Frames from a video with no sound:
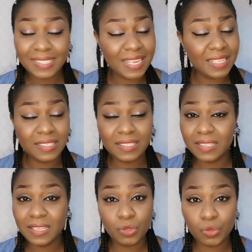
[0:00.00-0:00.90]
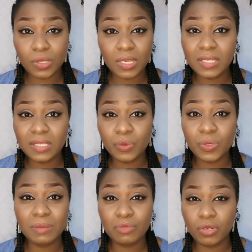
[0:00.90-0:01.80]
That's in totality
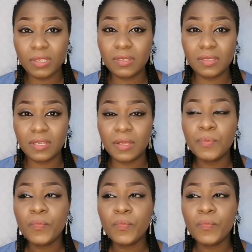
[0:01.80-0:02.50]
what I'm trying to say.